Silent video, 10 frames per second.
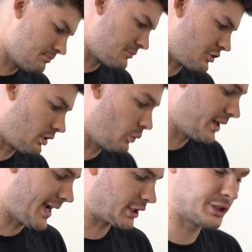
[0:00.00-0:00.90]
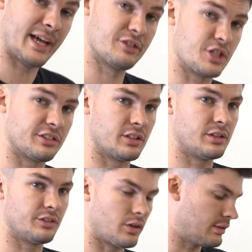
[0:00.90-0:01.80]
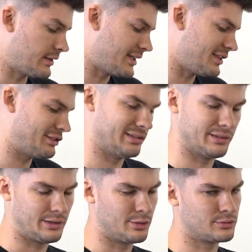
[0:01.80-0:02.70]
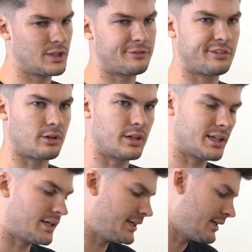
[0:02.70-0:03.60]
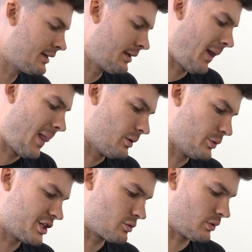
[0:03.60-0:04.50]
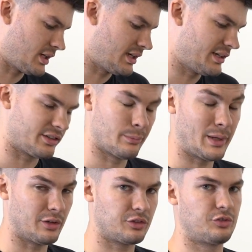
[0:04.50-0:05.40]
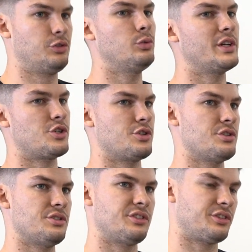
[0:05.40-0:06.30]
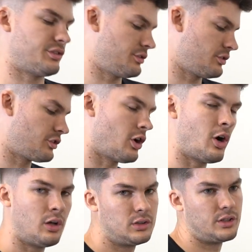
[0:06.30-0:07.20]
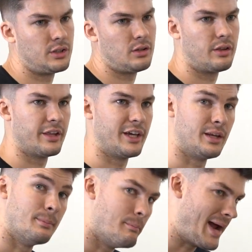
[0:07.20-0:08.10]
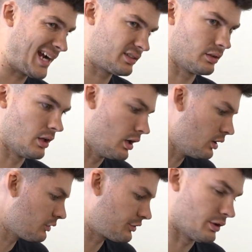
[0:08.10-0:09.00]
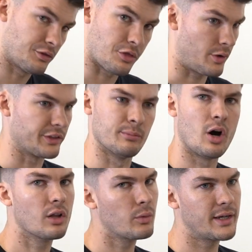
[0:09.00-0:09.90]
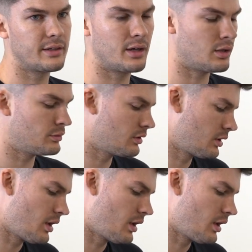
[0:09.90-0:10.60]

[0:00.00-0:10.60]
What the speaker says: So we actually have adjusted these already to a rough starting height, which was about 2 inches taller than max low. So if you thread them all the way down,